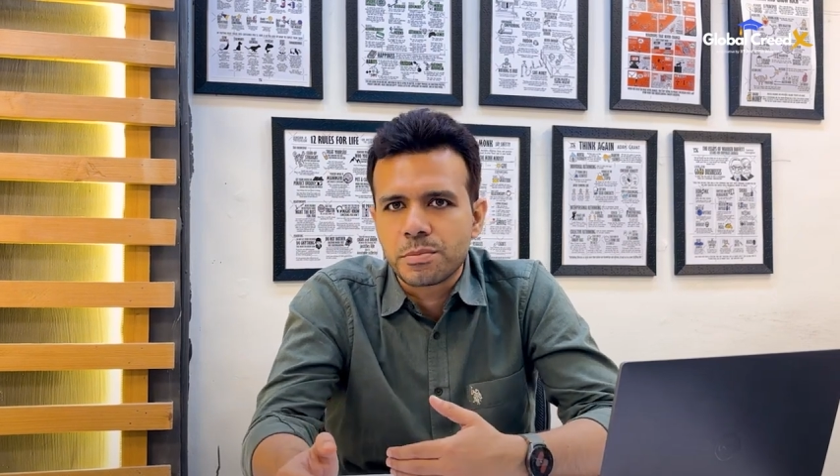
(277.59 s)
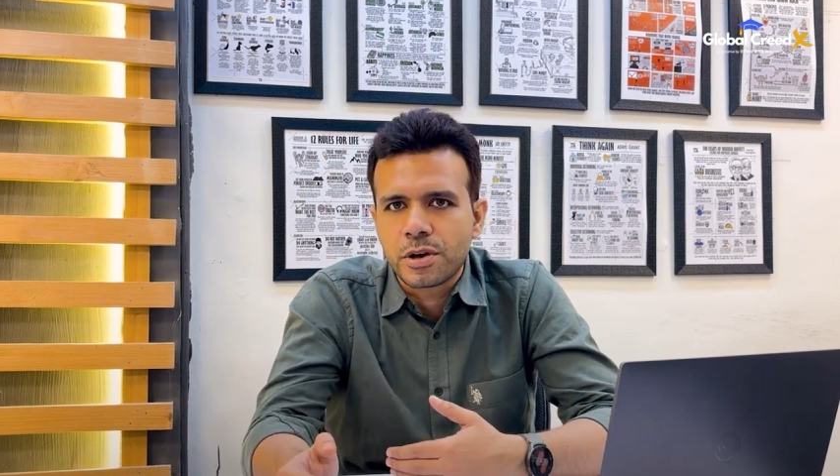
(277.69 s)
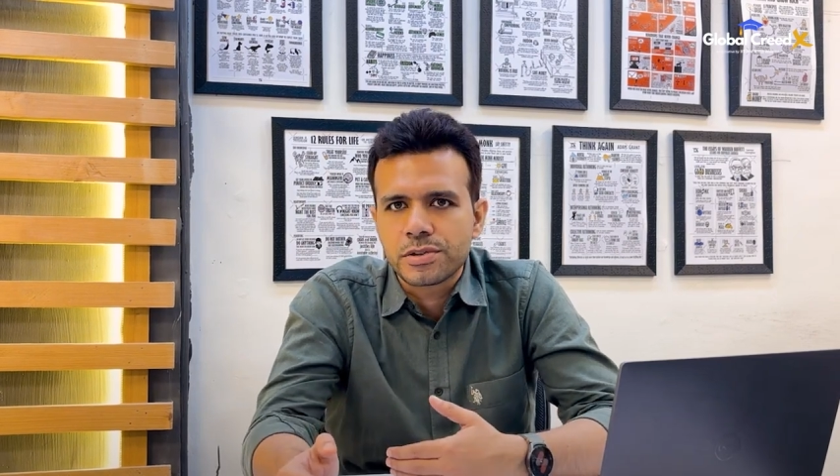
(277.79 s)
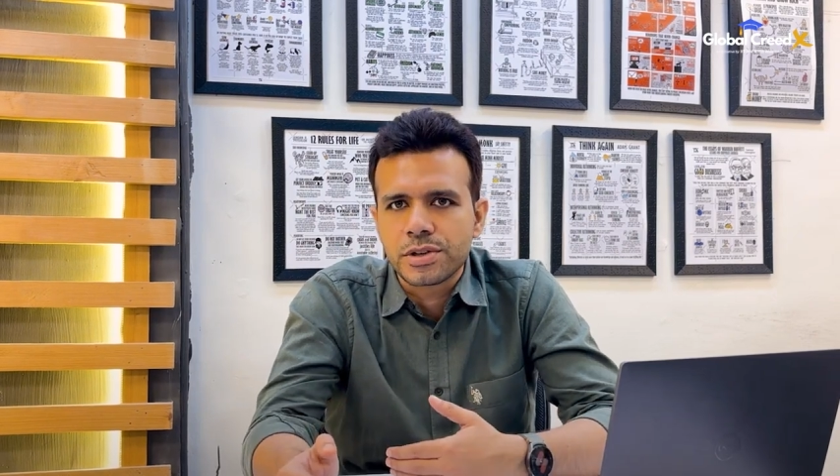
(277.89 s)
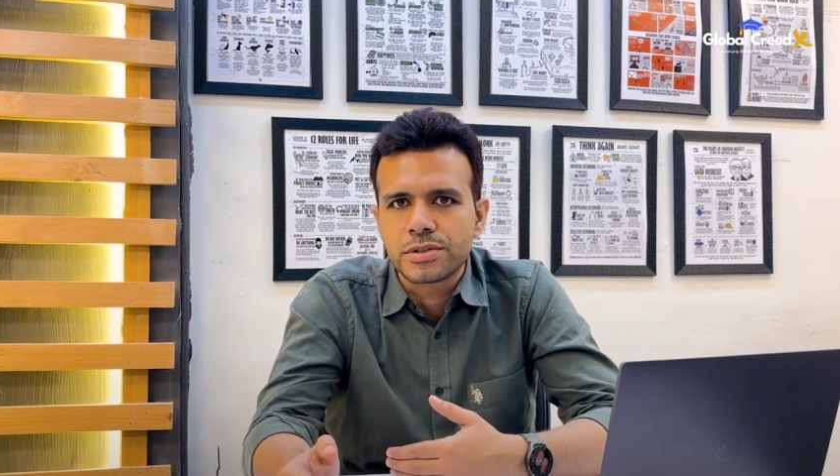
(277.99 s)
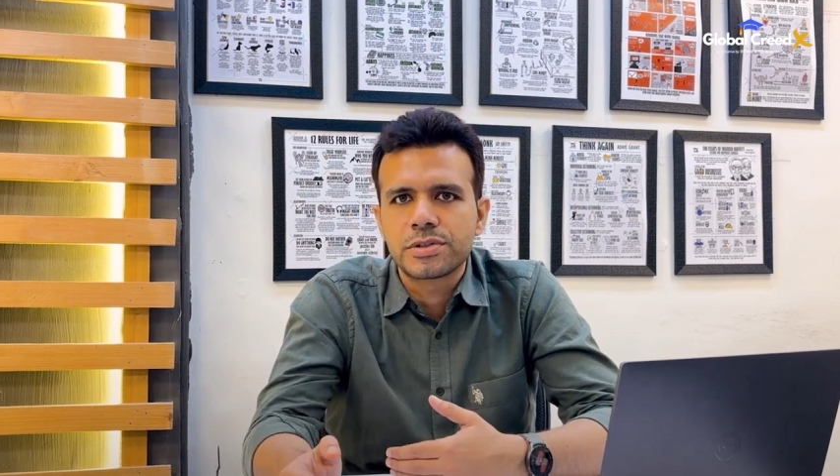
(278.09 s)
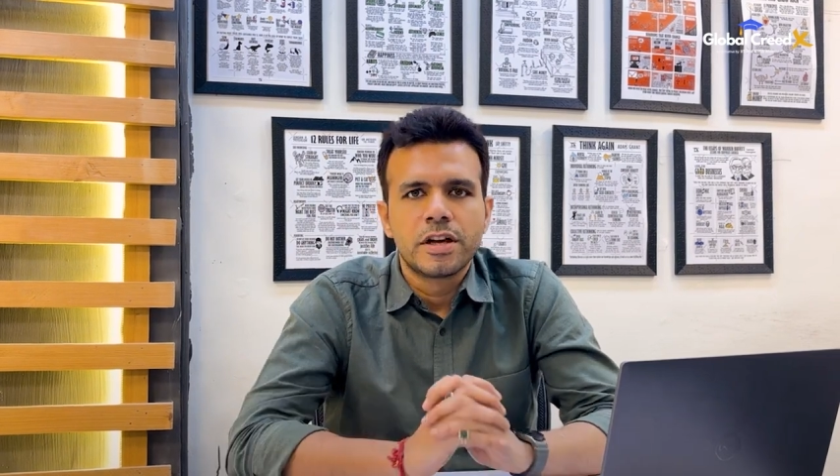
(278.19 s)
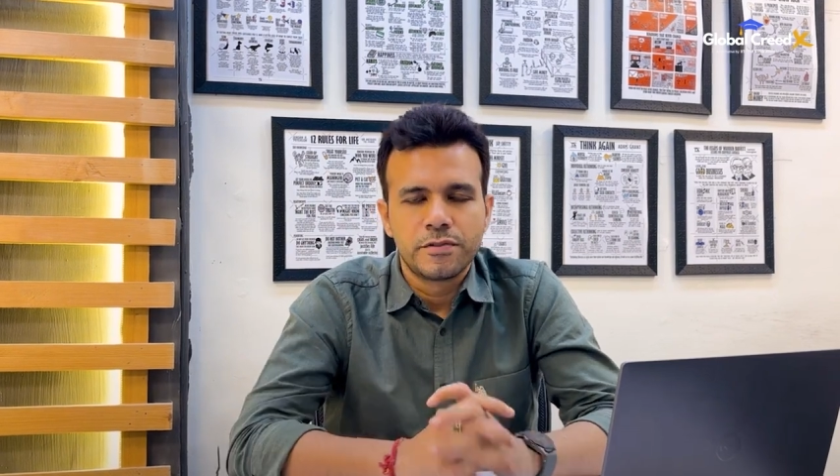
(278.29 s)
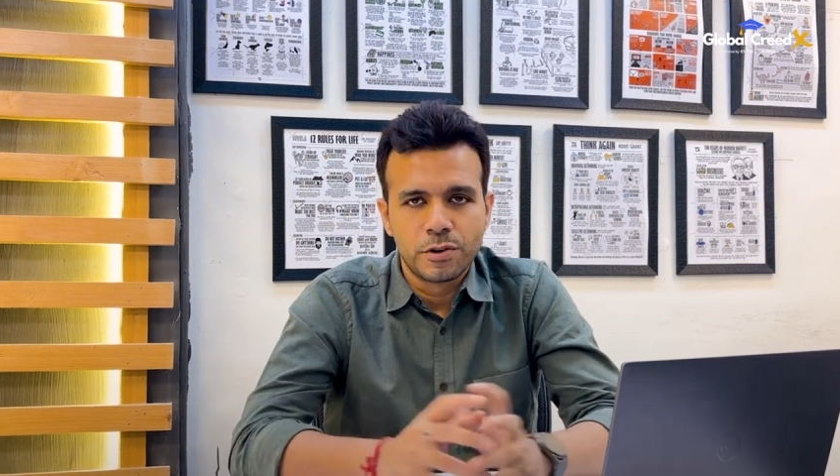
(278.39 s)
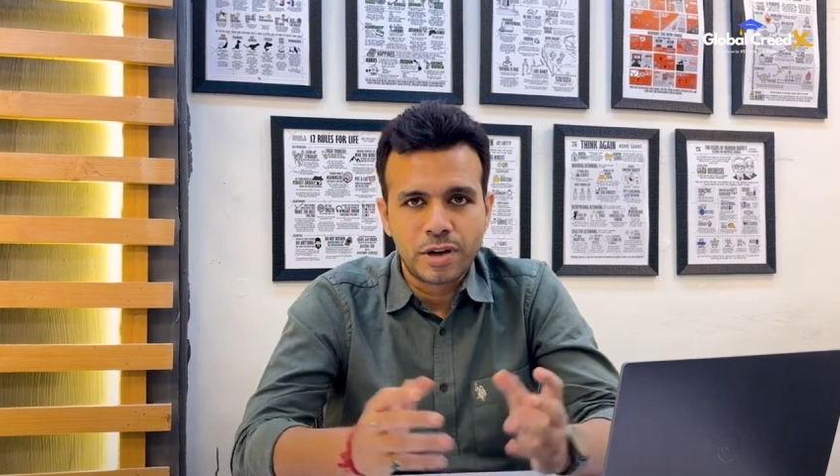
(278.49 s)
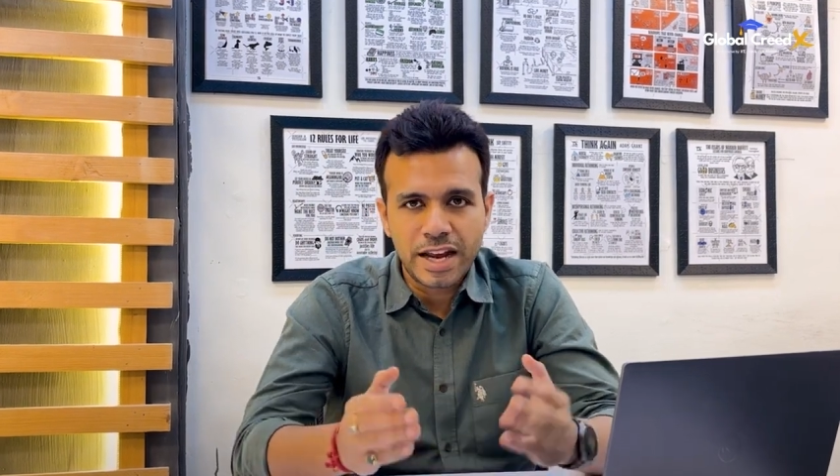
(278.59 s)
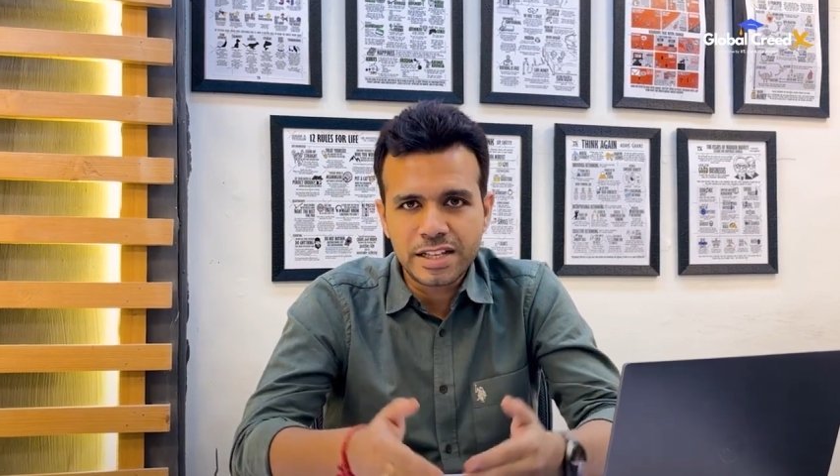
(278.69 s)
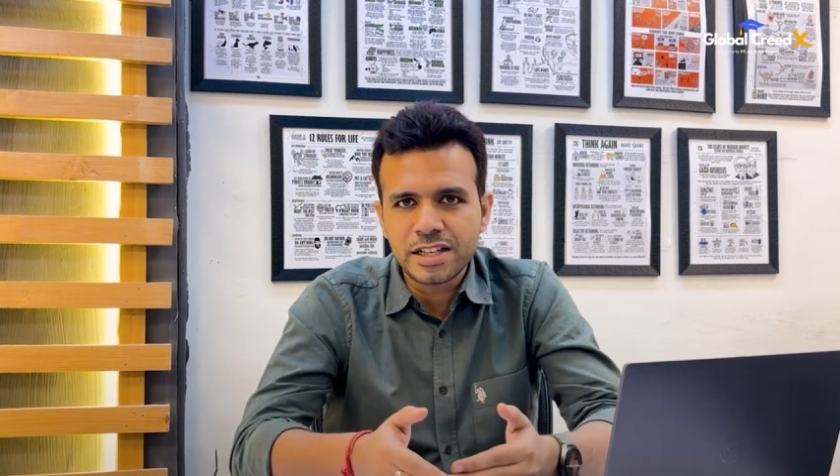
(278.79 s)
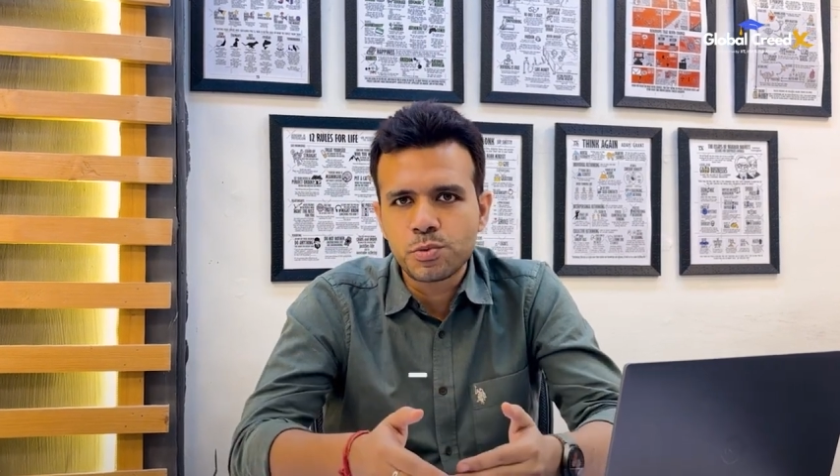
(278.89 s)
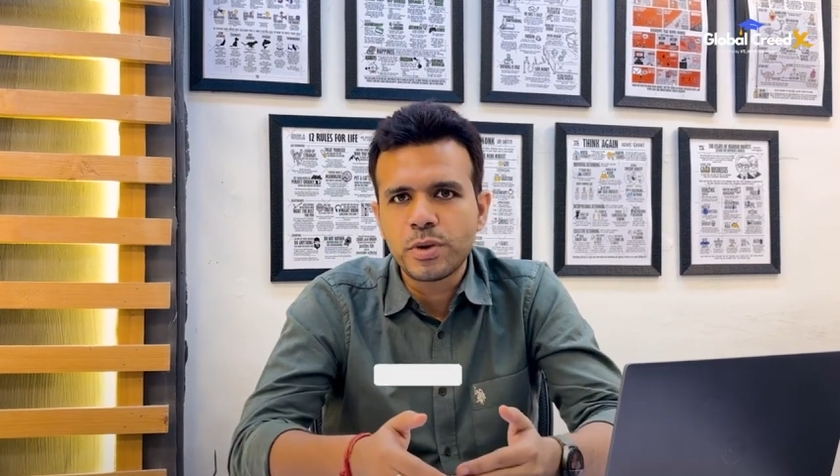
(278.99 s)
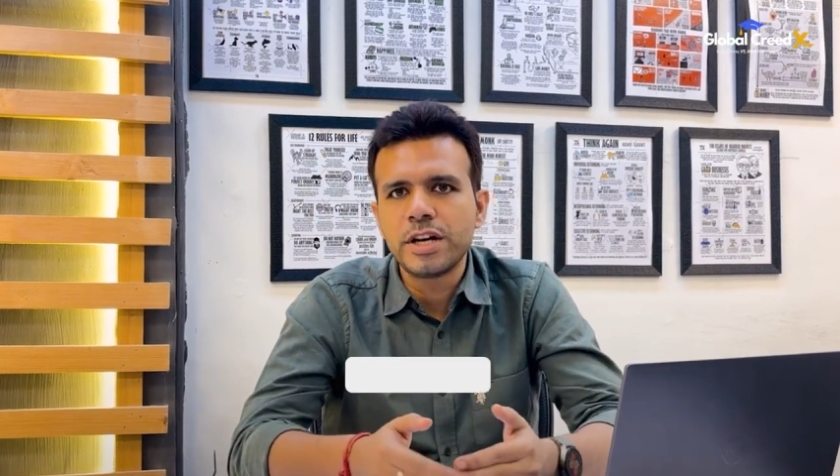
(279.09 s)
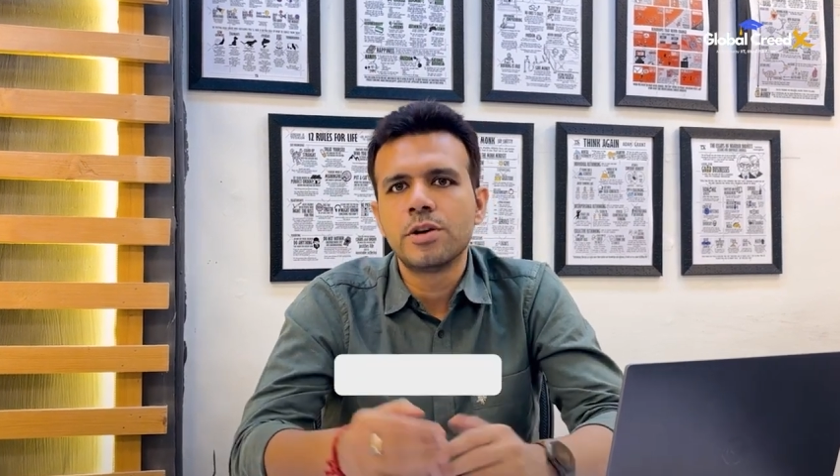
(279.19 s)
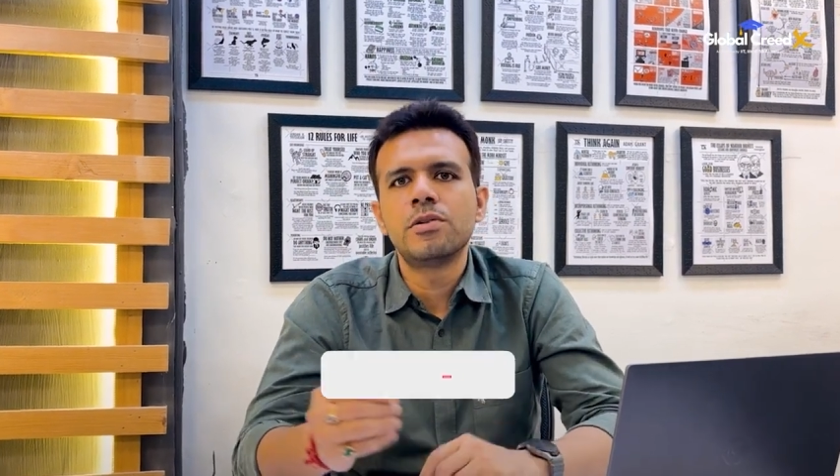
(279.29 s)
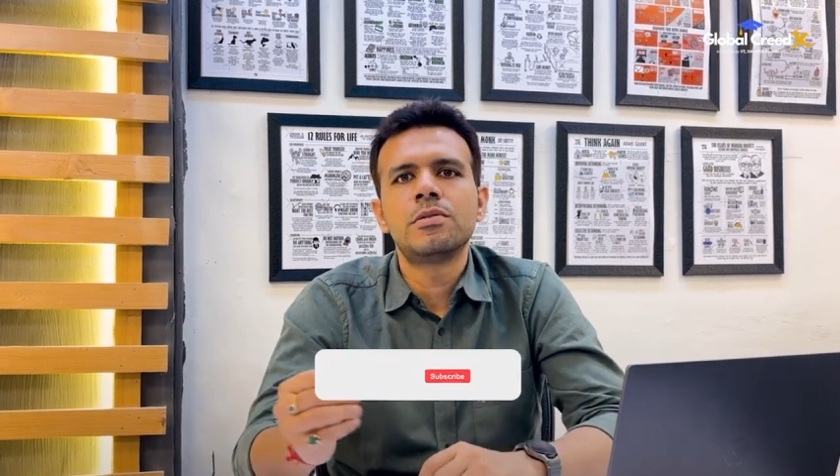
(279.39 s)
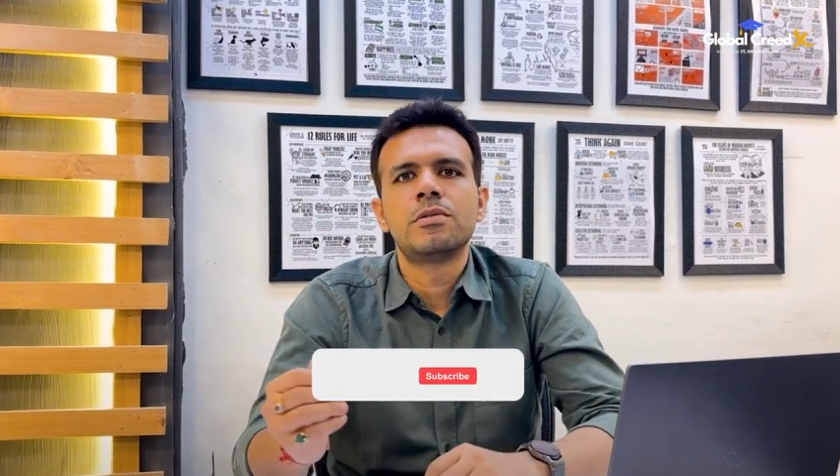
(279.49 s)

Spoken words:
process. If you like this video,